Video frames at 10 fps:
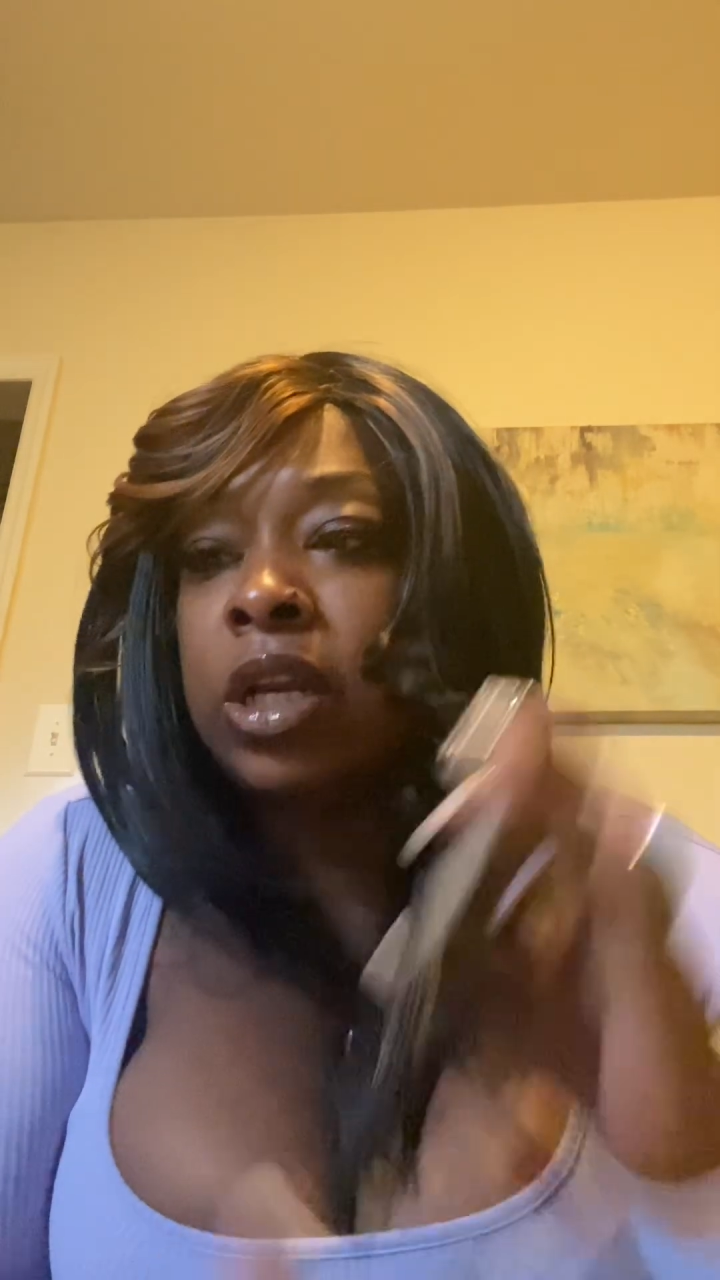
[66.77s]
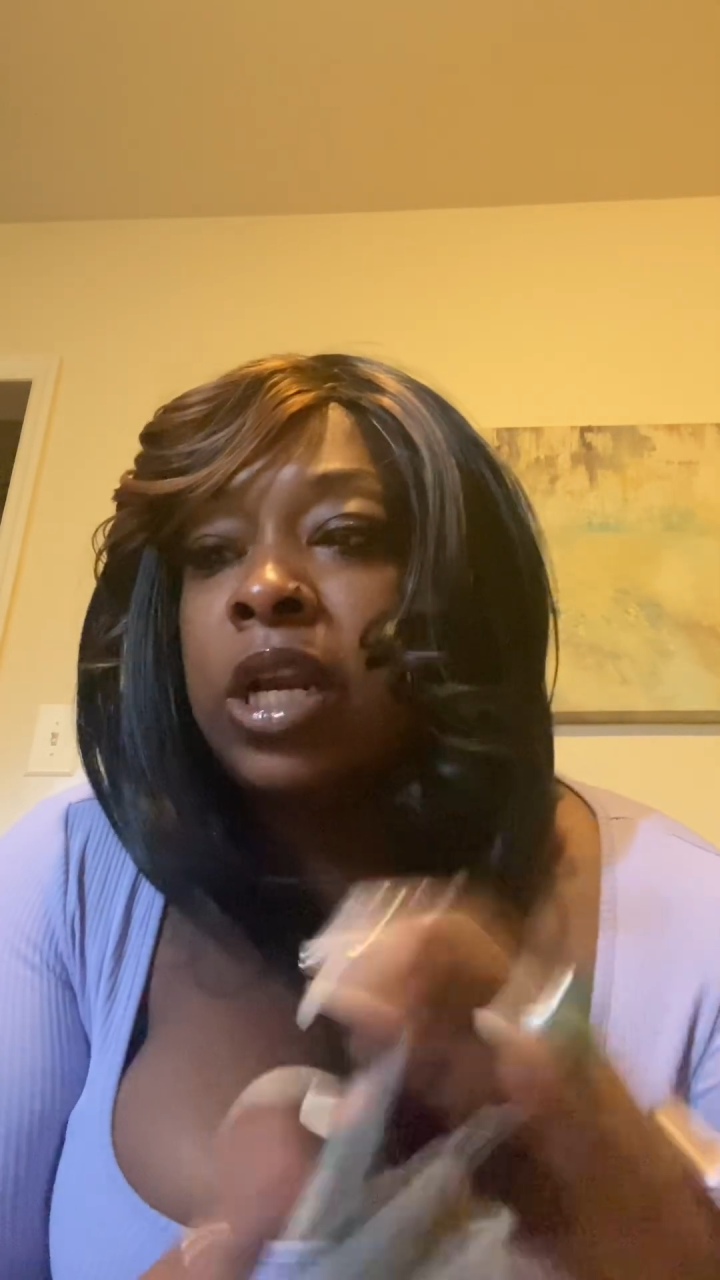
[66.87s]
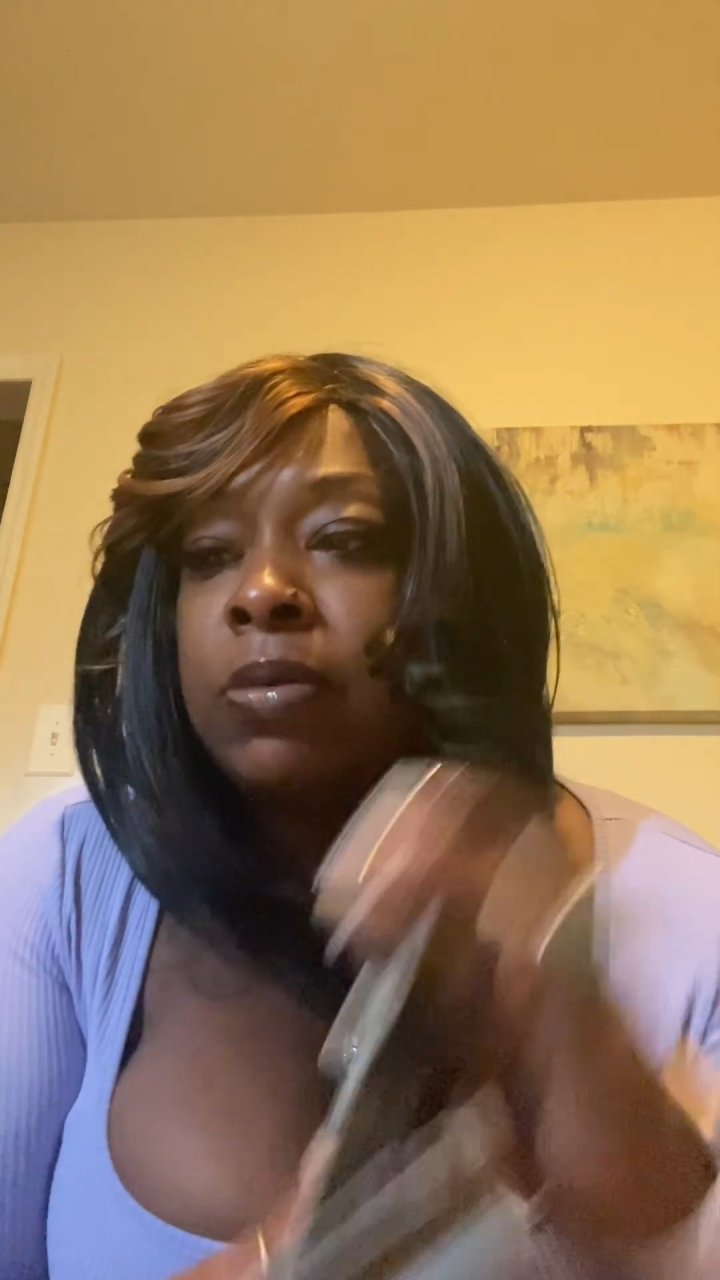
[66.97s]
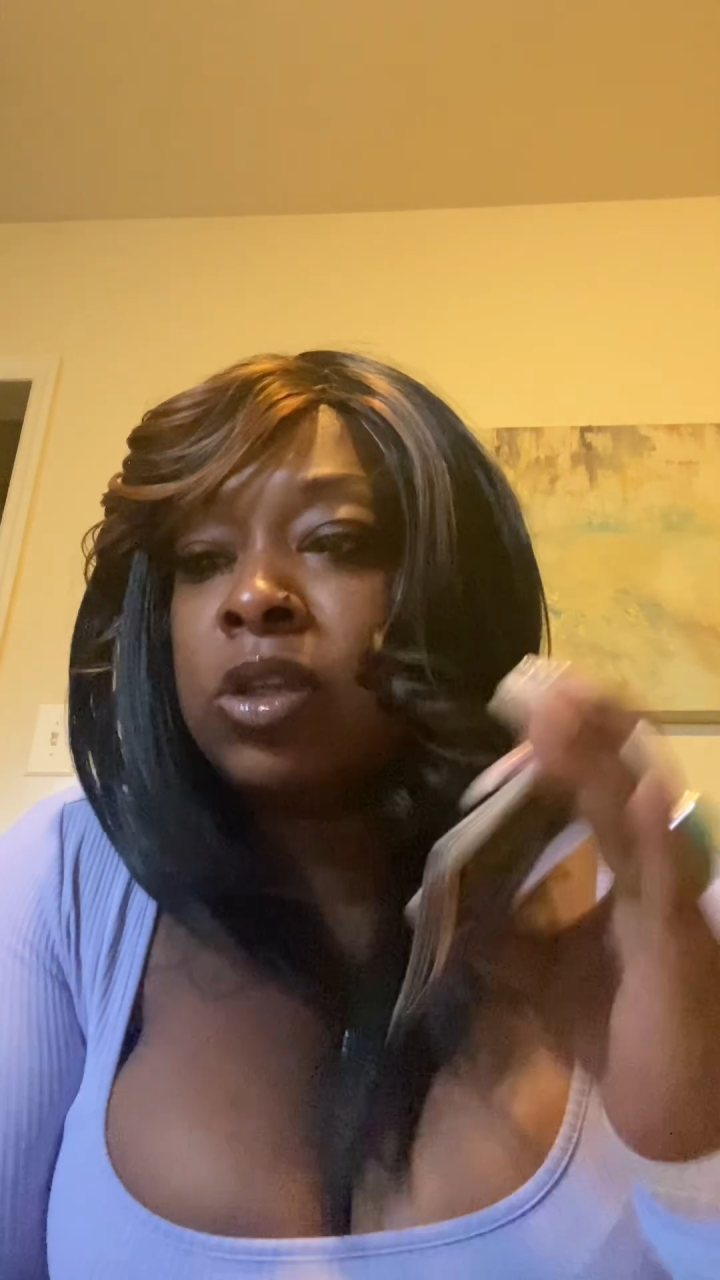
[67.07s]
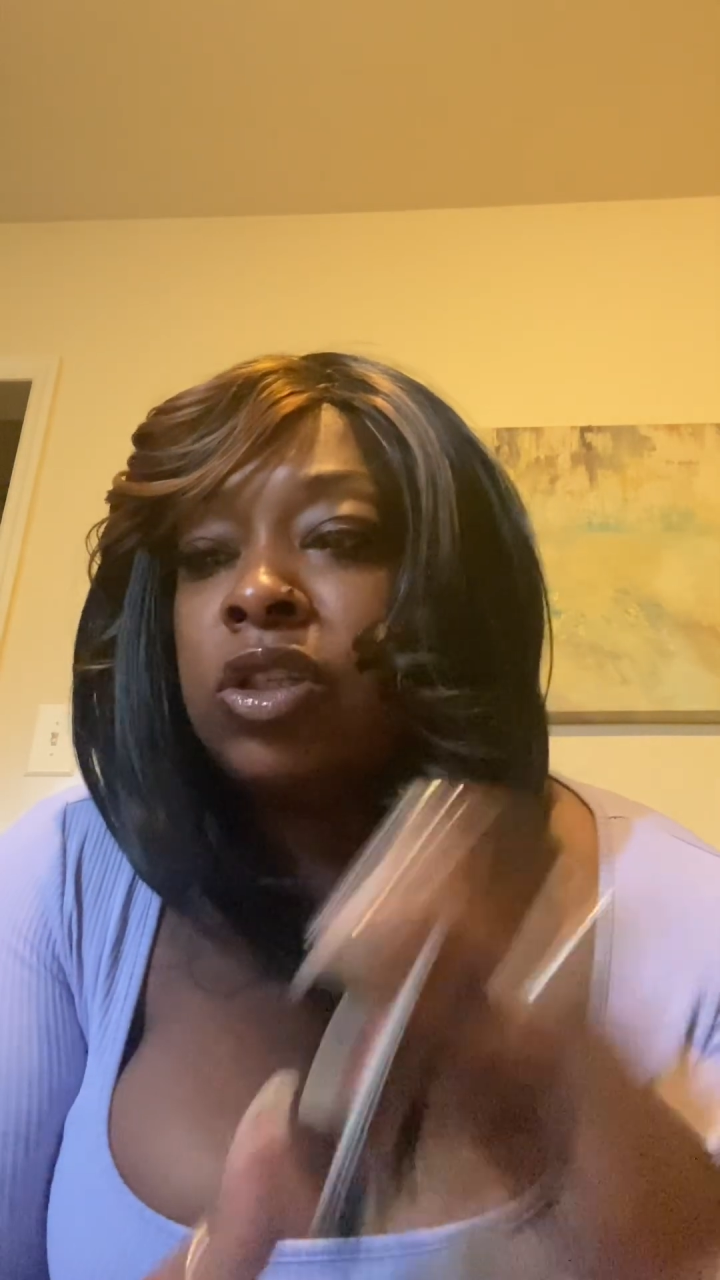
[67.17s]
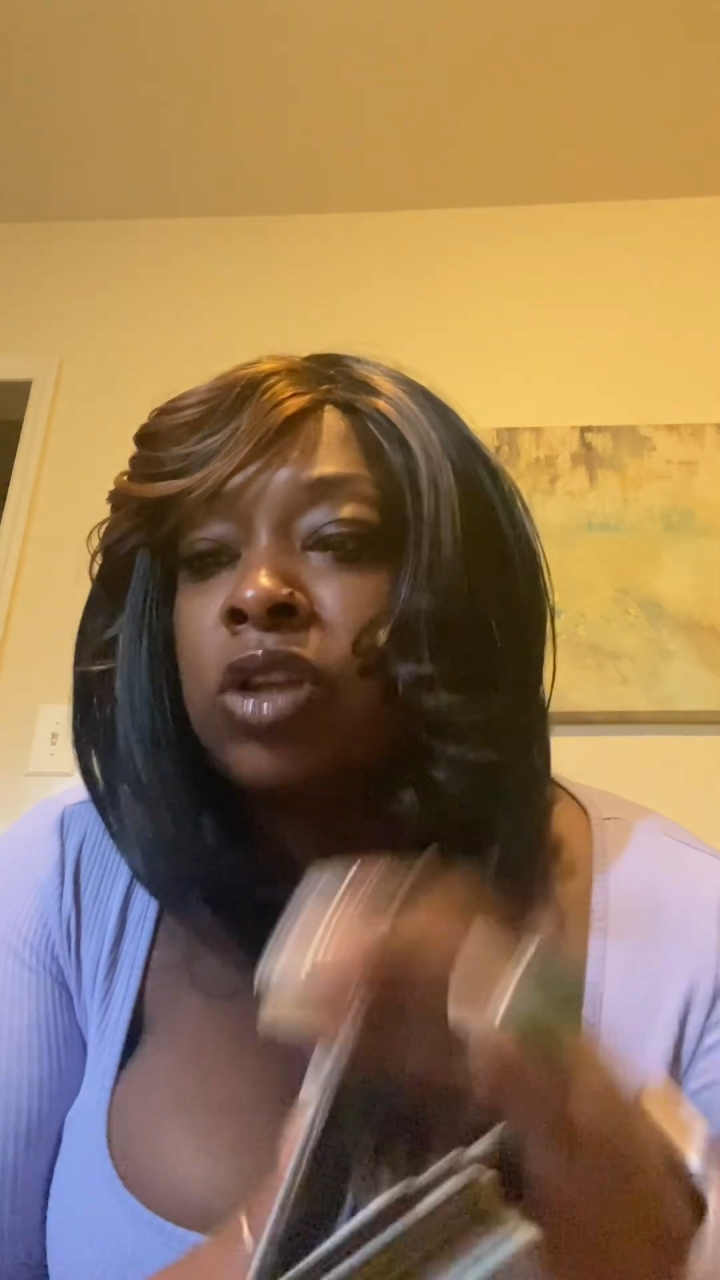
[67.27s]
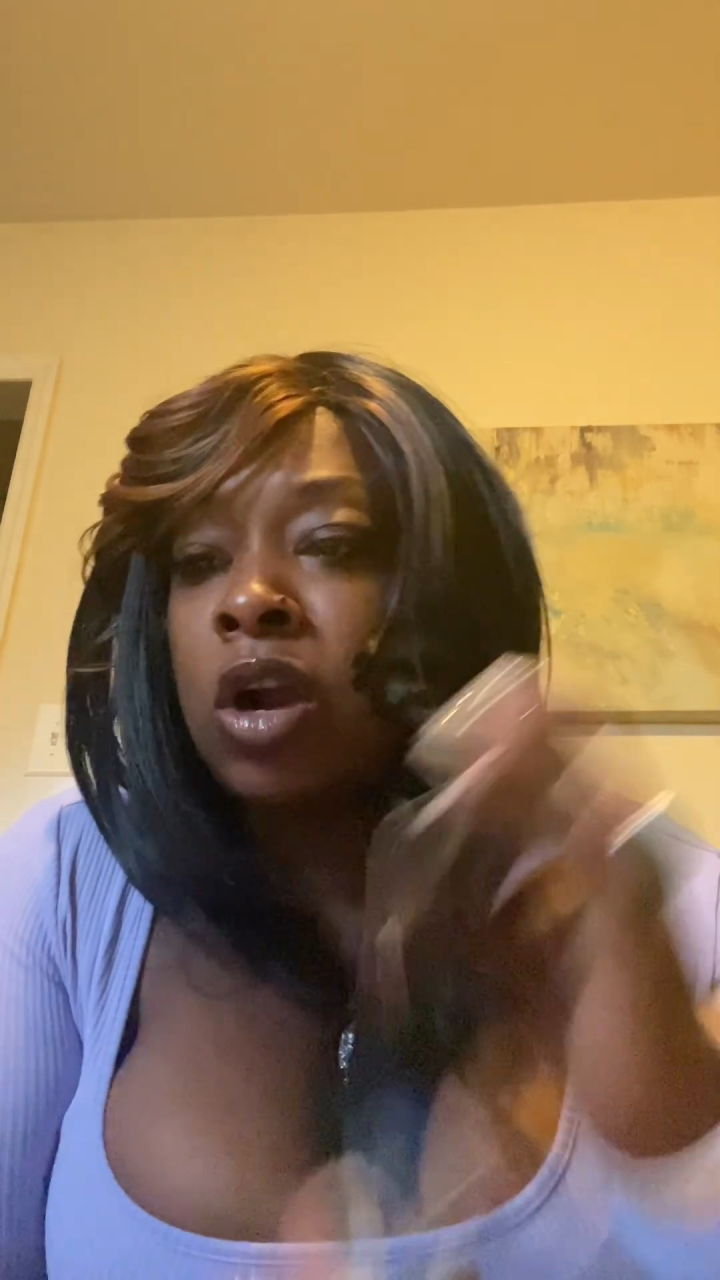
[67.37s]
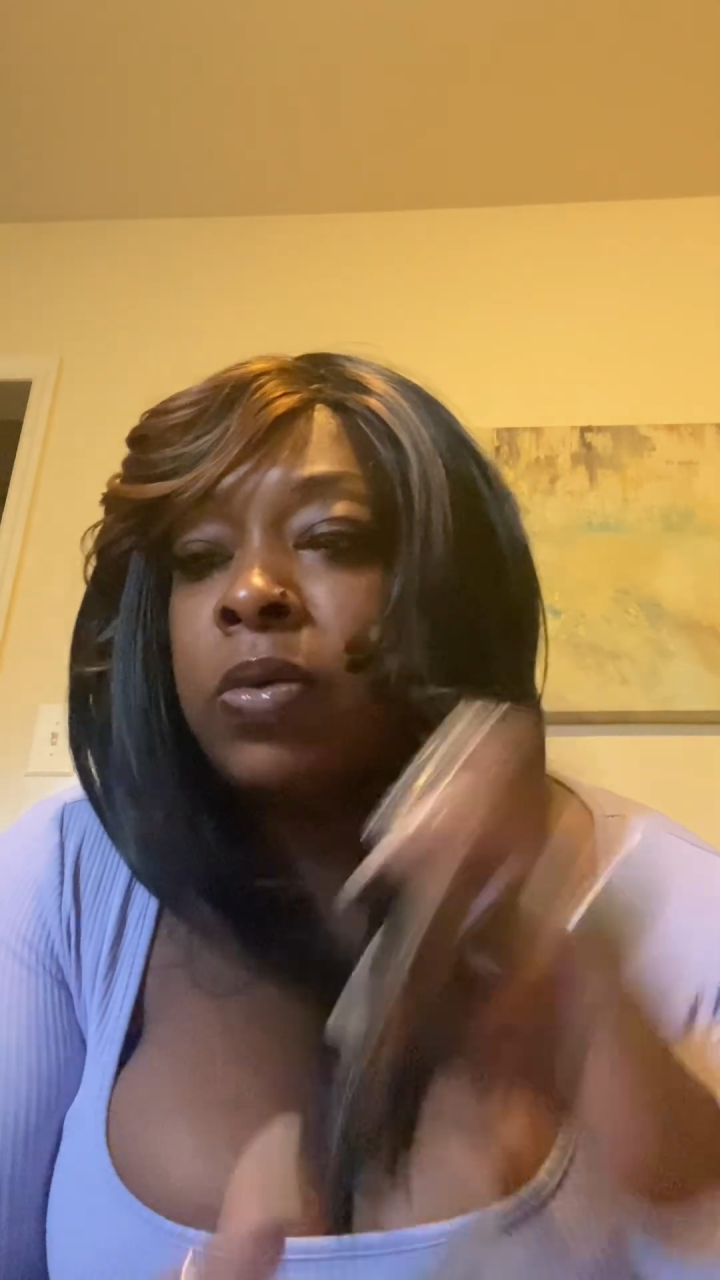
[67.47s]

Your name can start